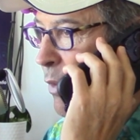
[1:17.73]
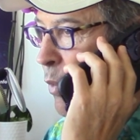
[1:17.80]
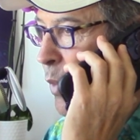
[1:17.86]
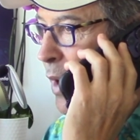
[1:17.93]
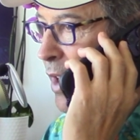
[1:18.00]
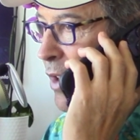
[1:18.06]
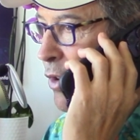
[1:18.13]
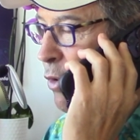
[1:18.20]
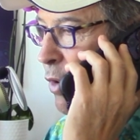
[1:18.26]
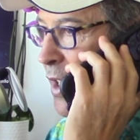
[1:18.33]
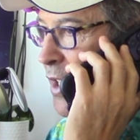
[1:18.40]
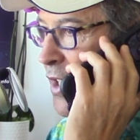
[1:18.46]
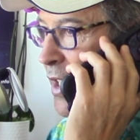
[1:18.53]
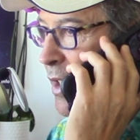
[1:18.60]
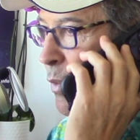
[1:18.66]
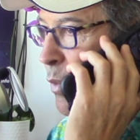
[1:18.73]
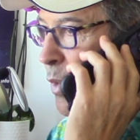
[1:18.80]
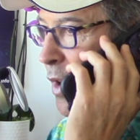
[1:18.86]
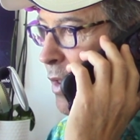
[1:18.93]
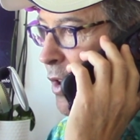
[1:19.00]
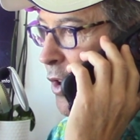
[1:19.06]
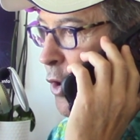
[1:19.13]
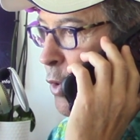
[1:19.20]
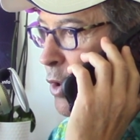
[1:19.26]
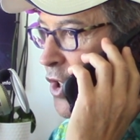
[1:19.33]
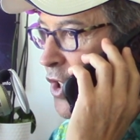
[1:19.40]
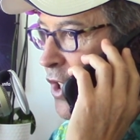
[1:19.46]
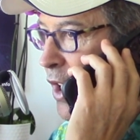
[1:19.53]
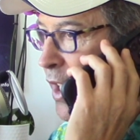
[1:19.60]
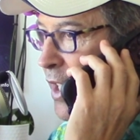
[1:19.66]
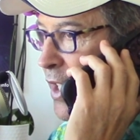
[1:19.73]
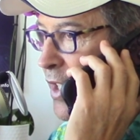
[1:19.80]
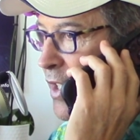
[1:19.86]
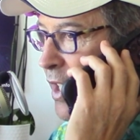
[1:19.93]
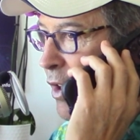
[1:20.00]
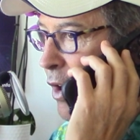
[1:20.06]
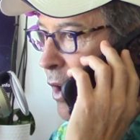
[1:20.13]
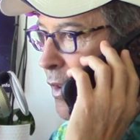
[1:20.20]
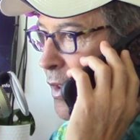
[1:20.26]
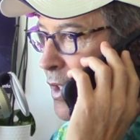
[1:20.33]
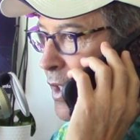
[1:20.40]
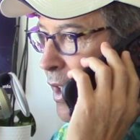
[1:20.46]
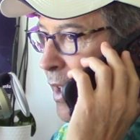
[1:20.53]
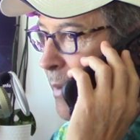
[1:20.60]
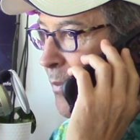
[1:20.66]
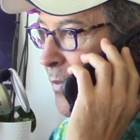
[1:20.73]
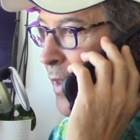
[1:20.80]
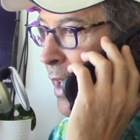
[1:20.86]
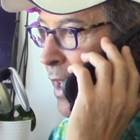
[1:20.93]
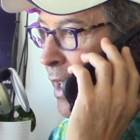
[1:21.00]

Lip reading: we increase it with new studies all the time.